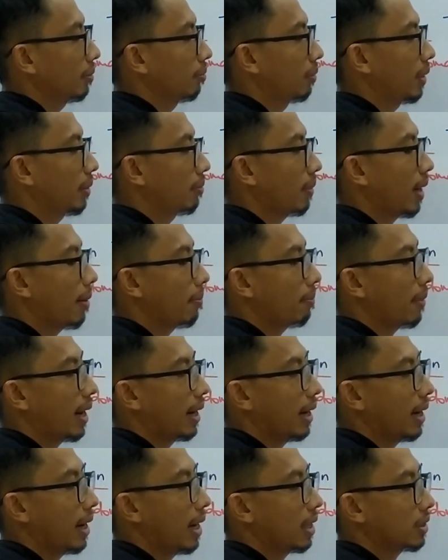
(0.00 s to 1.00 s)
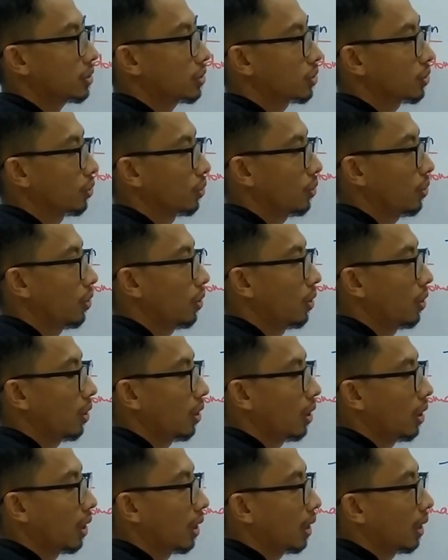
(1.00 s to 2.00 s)
being mapped by x, so
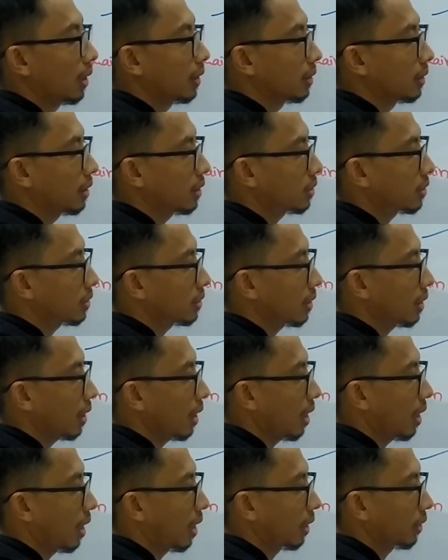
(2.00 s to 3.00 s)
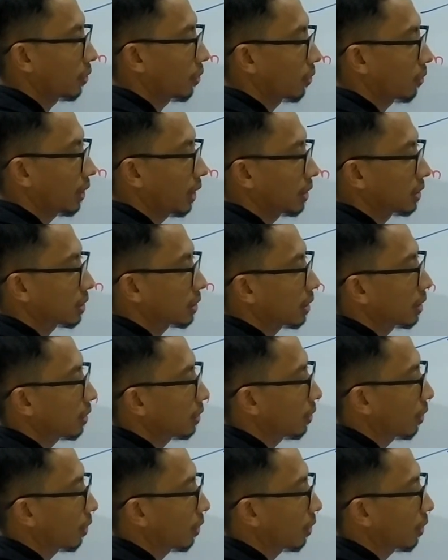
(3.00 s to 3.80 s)
these are your range.